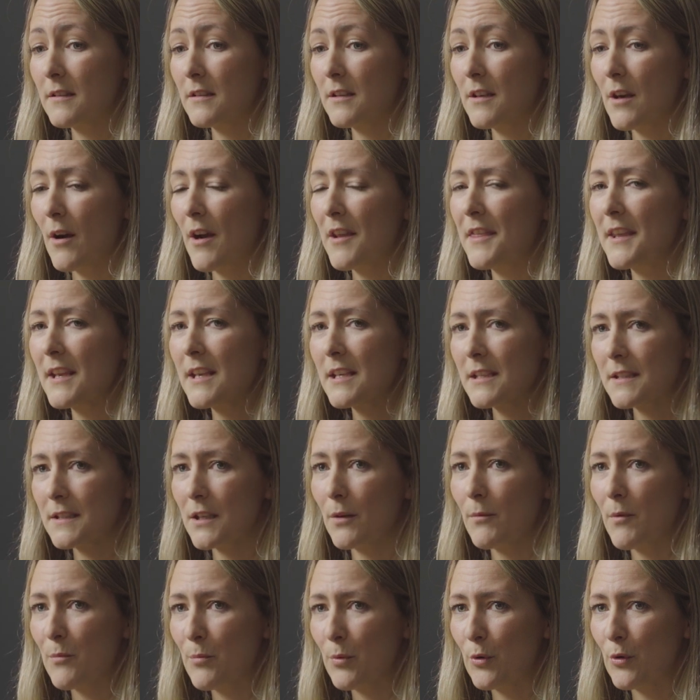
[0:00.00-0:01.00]
you know, I think it's
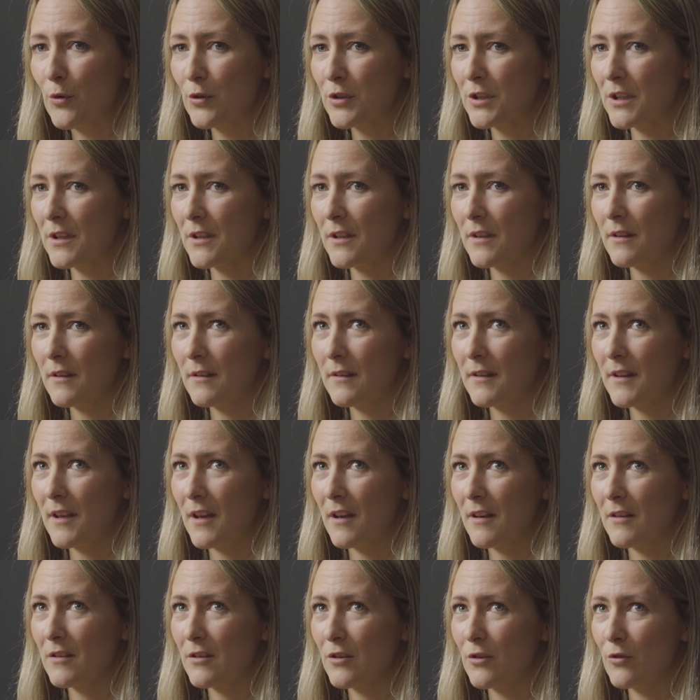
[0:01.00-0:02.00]
so important
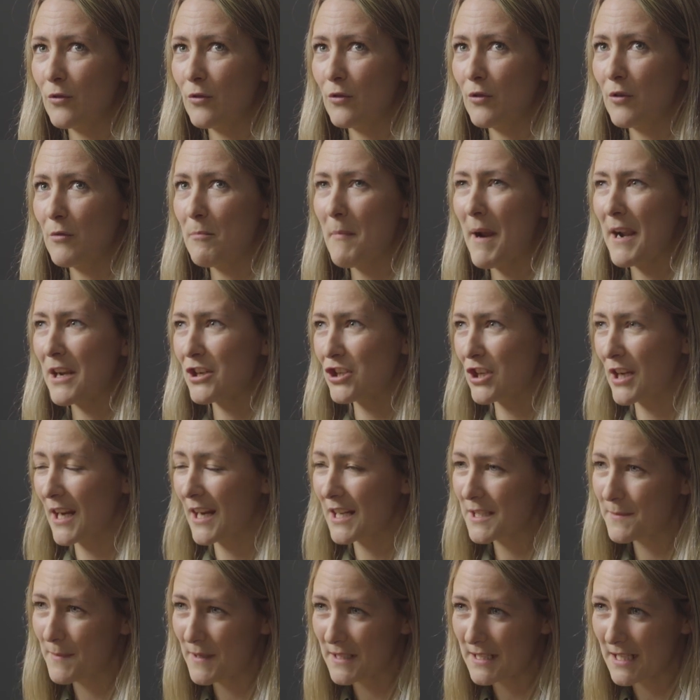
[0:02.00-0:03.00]
that you're managing
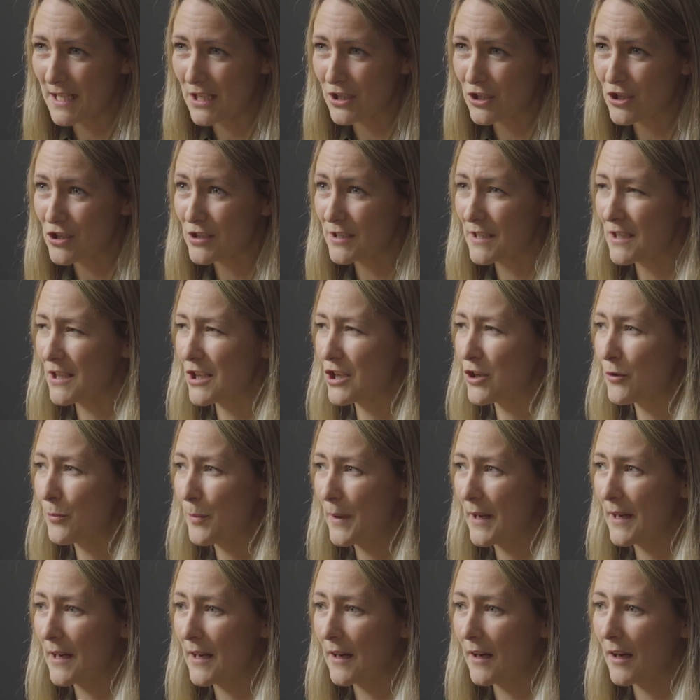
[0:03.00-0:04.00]
expectations and that you're
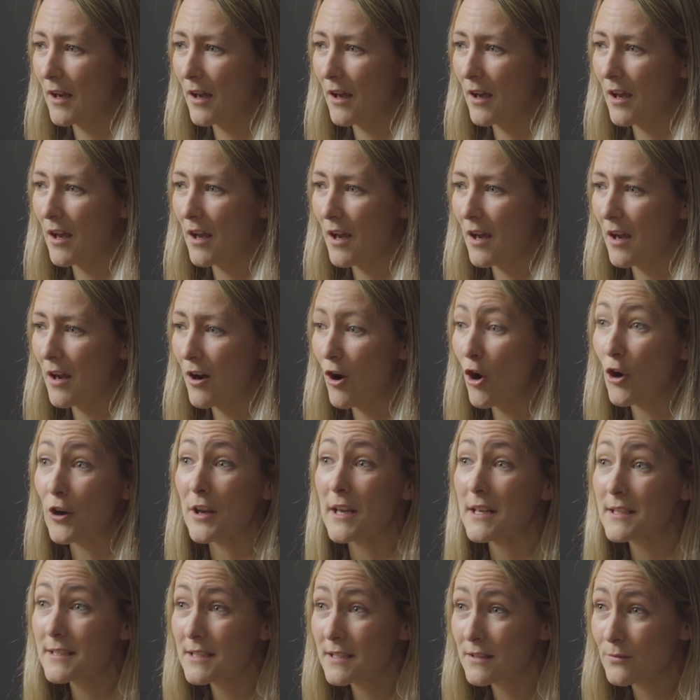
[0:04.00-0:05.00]
being
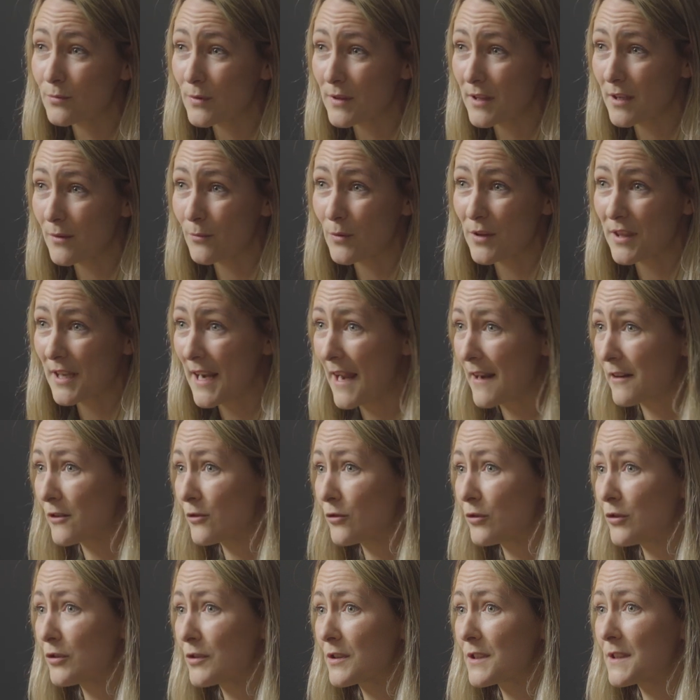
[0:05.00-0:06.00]
honest with
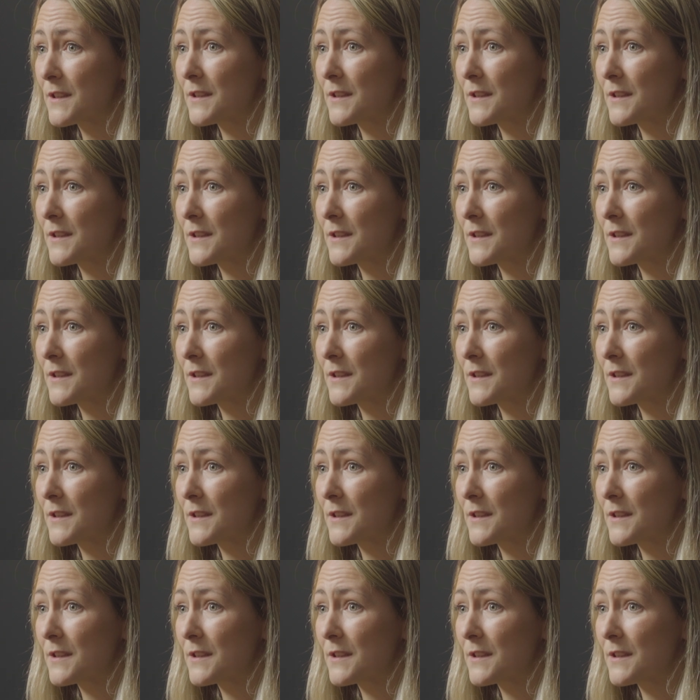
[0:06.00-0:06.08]
landlords.